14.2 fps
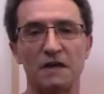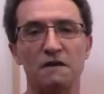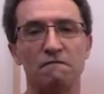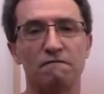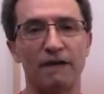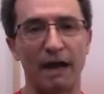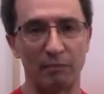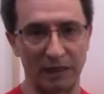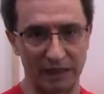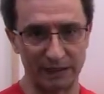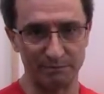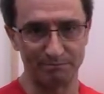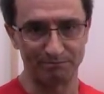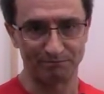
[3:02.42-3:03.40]

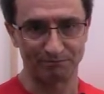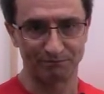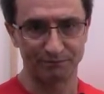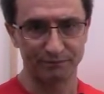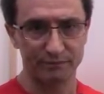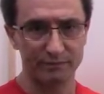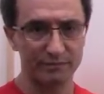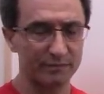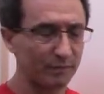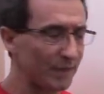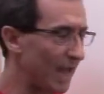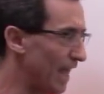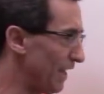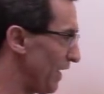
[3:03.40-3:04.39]
family.
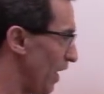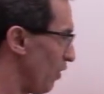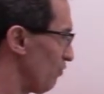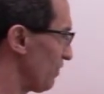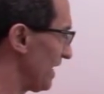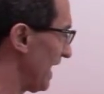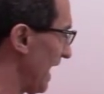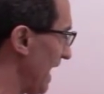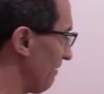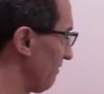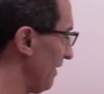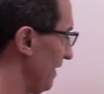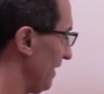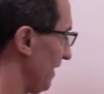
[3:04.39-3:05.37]
And now we
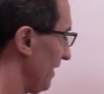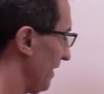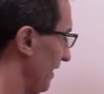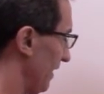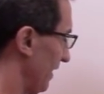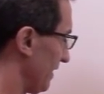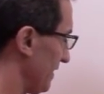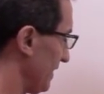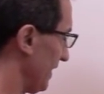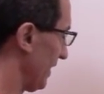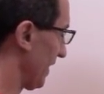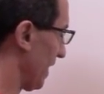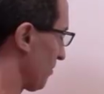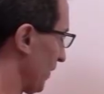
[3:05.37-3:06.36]
have
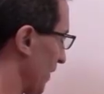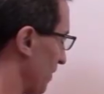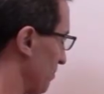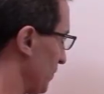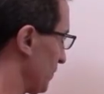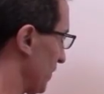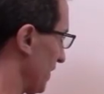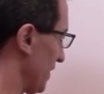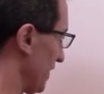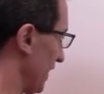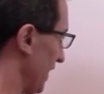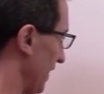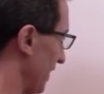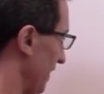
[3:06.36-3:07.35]
here, I'm going to put in
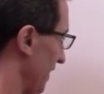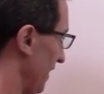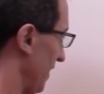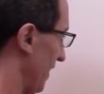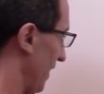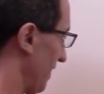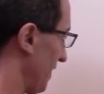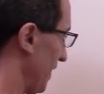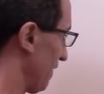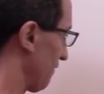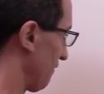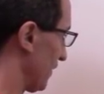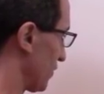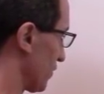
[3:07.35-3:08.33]
here the
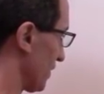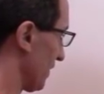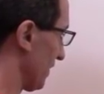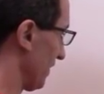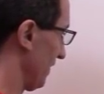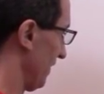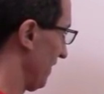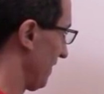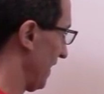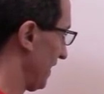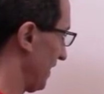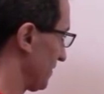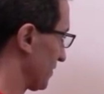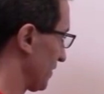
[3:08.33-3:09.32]
infection
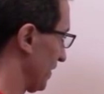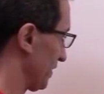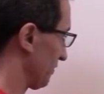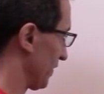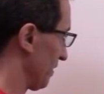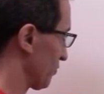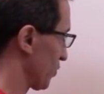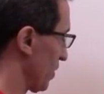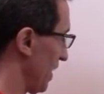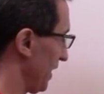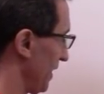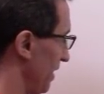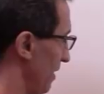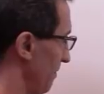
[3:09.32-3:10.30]
that has started from
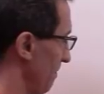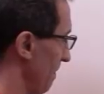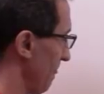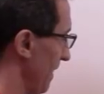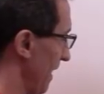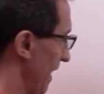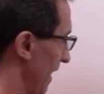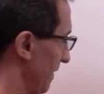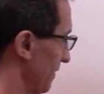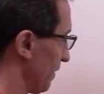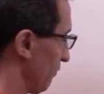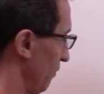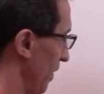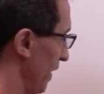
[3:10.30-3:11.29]
China, and
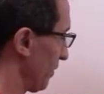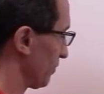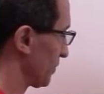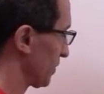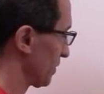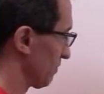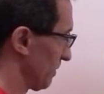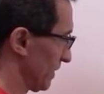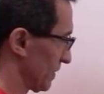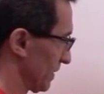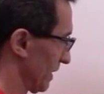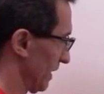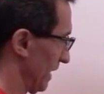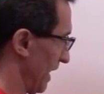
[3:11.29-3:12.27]
the virus
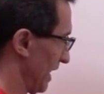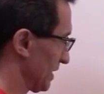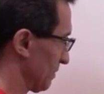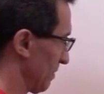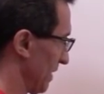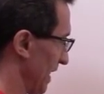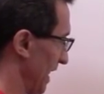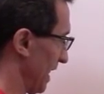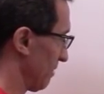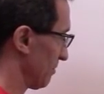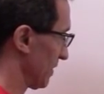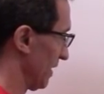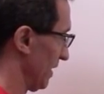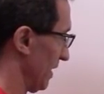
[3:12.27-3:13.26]
basically has been
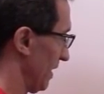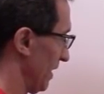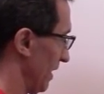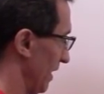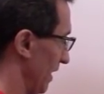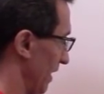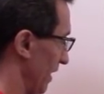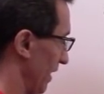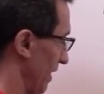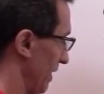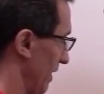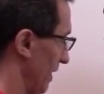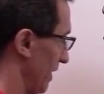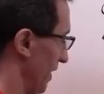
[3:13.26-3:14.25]
named
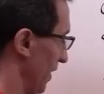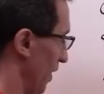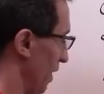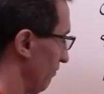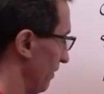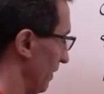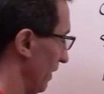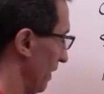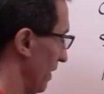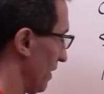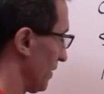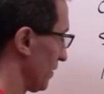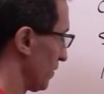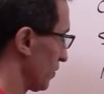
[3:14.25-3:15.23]

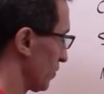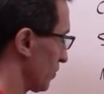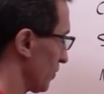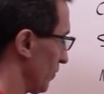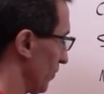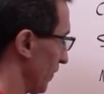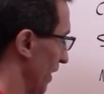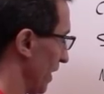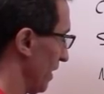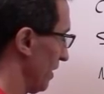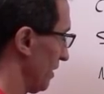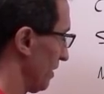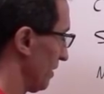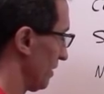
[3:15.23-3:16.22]
novel
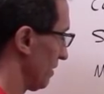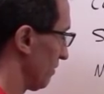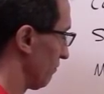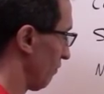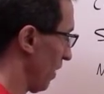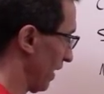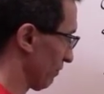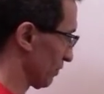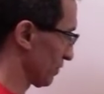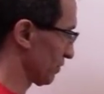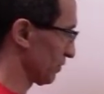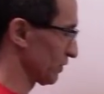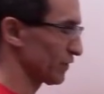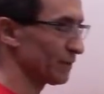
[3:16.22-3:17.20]

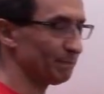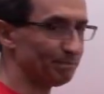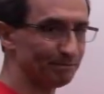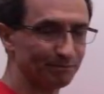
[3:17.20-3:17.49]
coronaviruses.